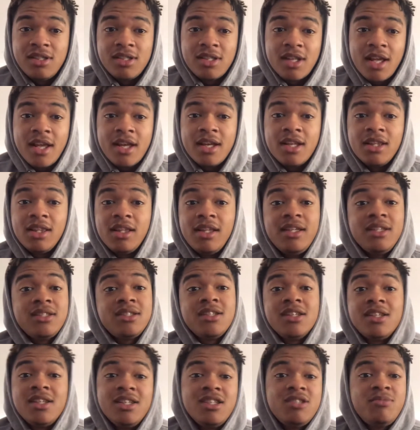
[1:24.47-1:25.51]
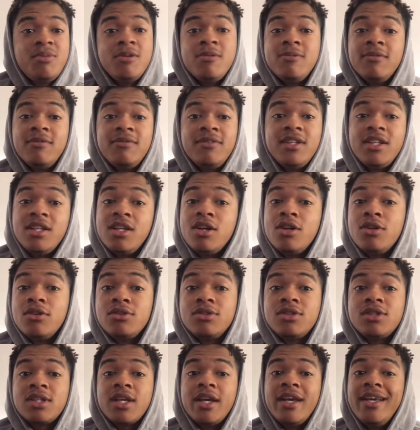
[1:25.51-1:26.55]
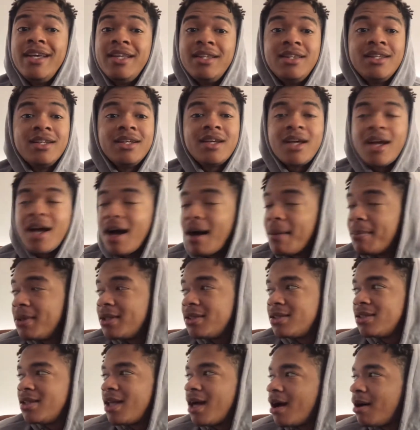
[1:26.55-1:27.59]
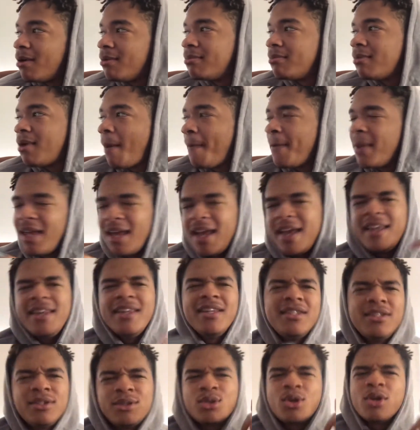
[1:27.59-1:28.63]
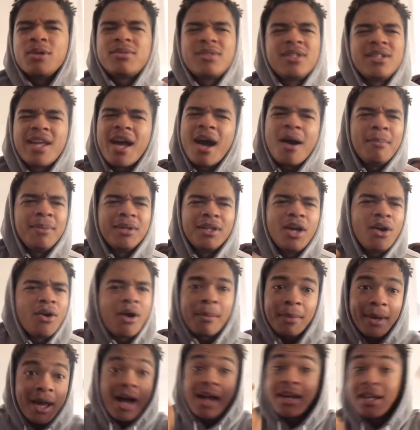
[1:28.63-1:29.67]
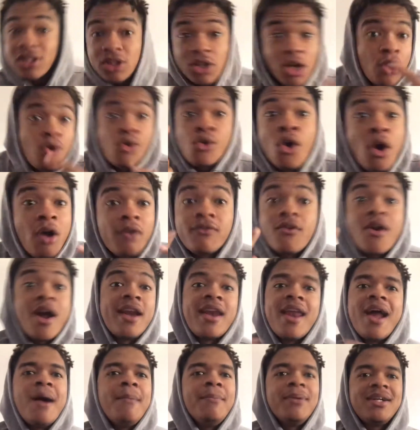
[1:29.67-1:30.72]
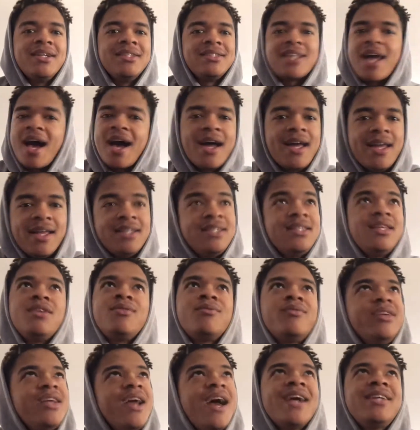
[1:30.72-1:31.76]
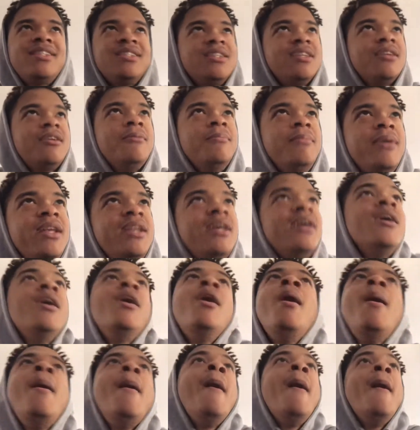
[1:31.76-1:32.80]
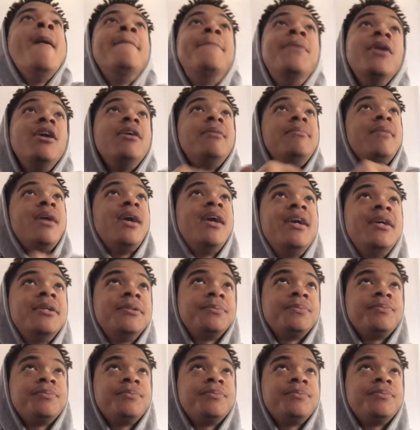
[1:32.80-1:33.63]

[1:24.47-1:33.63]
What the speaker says: and the links to these people's videos in the comments down. I mean, in the description down below. I'm kind of thrown off right now because I ain't did a reaction in a minute. But, man,